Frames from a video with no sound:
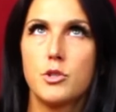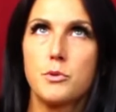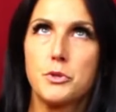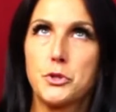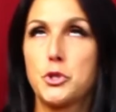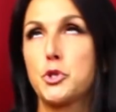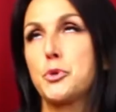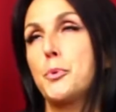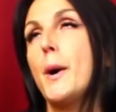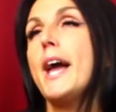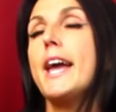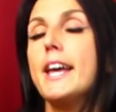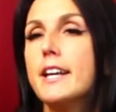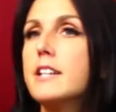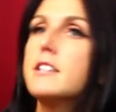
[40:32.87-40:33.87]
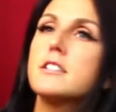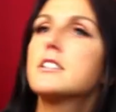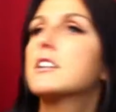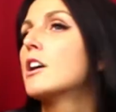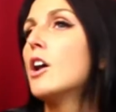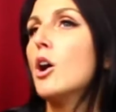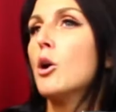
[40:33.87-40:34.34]
swayed
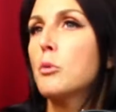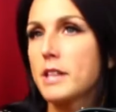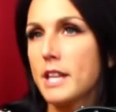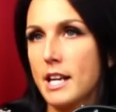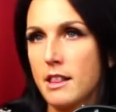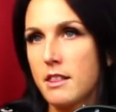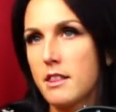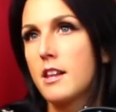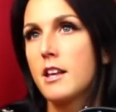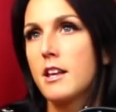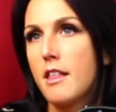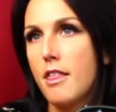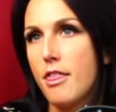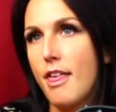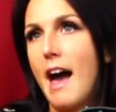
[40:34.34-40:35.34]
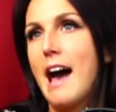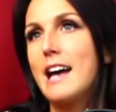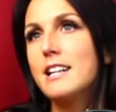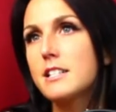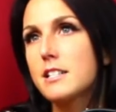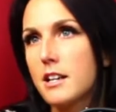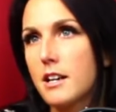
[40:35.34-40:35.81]
to go with like
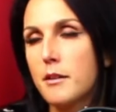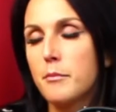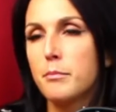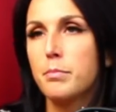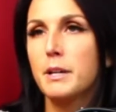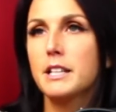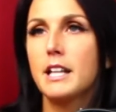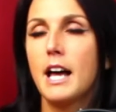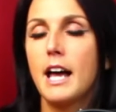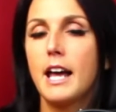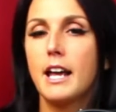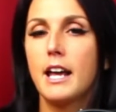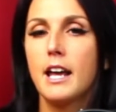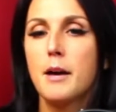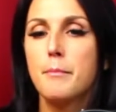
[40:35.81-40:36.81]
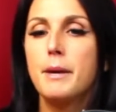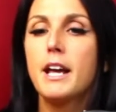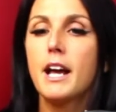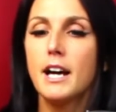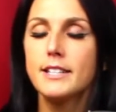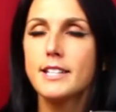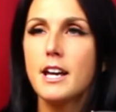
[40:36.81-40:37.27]
that. But like,
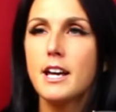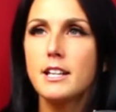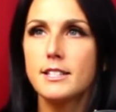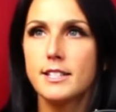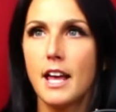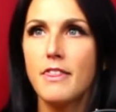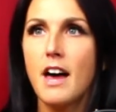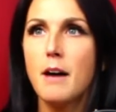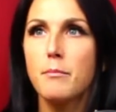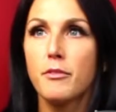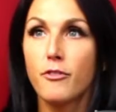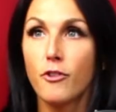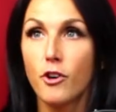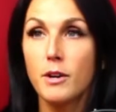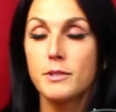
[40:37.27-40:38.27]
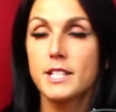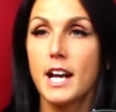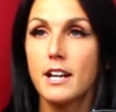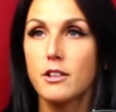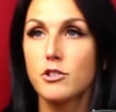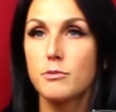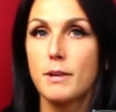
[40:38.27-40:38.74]
because I said that before, I was
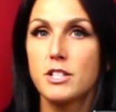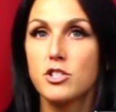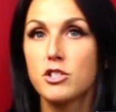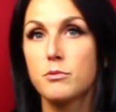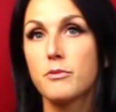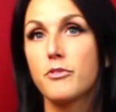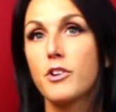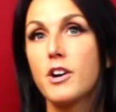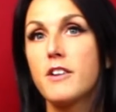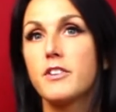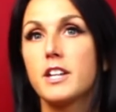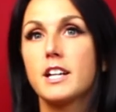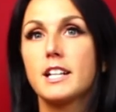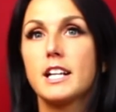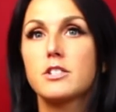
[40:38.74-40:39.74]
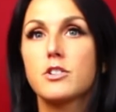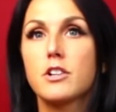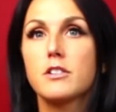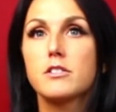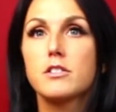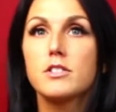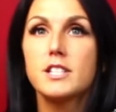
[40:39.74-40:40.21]
getting those messages before, I feel like that's what
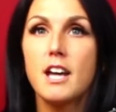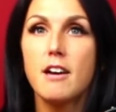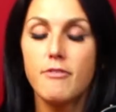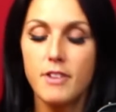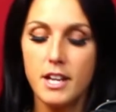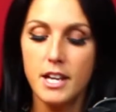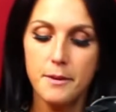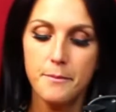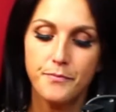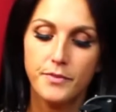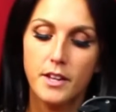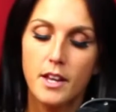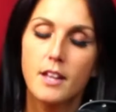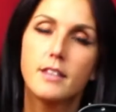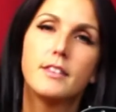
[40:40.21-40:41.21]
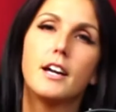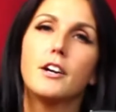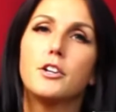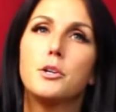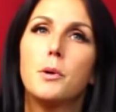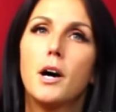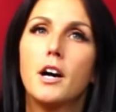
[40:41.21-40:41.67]
it is. So Stephanie, there
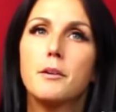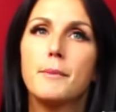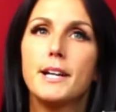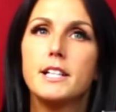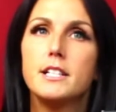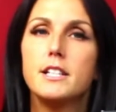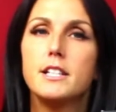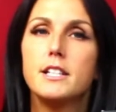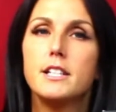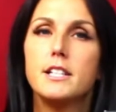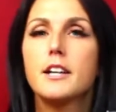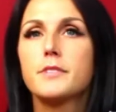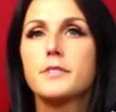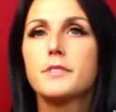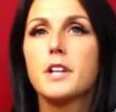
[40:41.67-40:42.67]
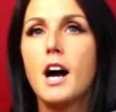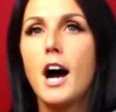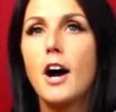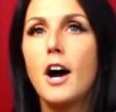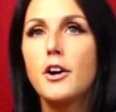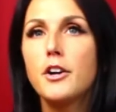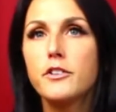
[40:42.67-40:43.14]
you are, my dear. I
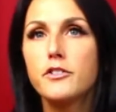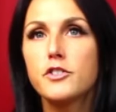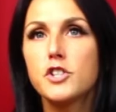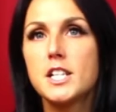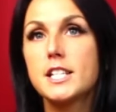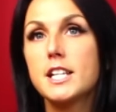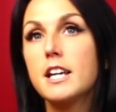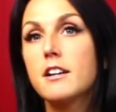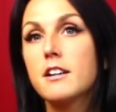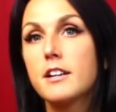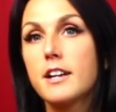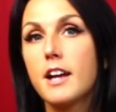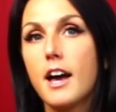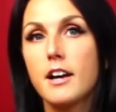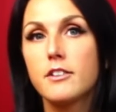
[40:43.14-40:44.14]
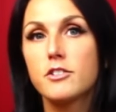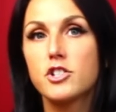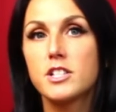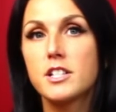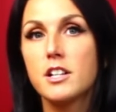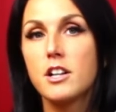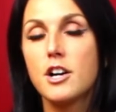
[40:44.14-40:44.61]
don't even know if she's here yet, if
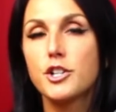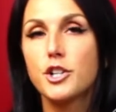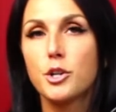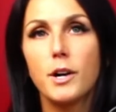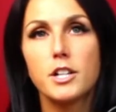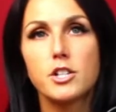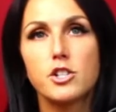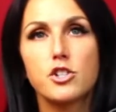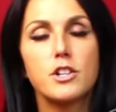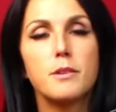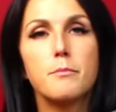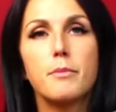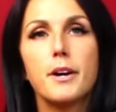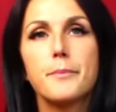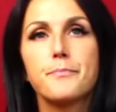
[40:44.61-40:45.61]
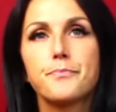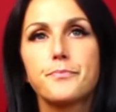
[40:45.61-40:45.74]
she's still on your watch stream, but